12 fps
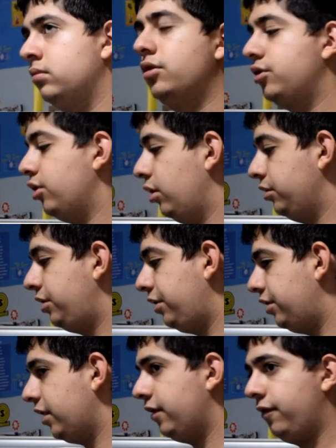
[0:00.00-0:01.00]
So she
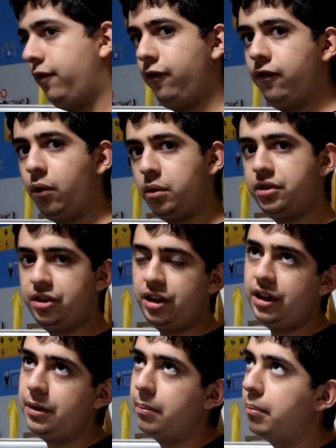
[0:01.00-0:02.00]
said
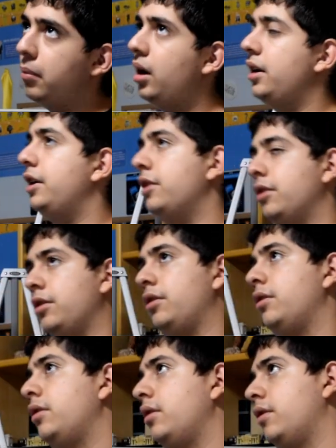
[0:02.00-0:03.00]
14
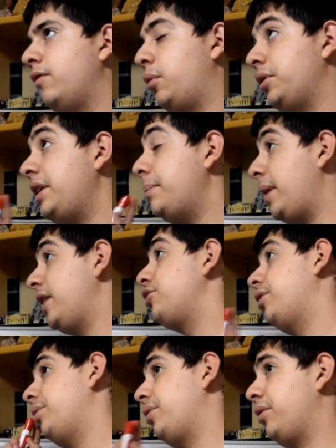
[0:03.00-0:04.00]
minor, 14
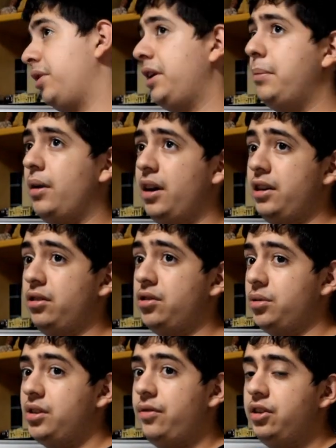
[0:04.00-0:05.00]
major and 30 minor,
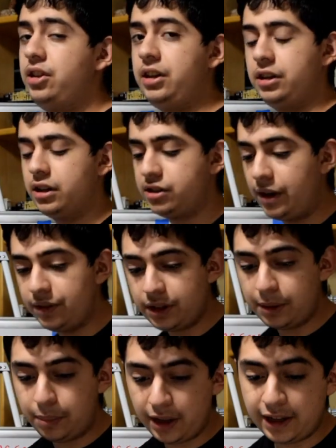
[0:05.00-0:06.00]
so 17.
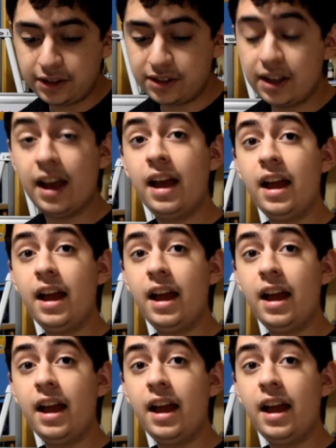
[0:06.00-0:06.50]
17 plates.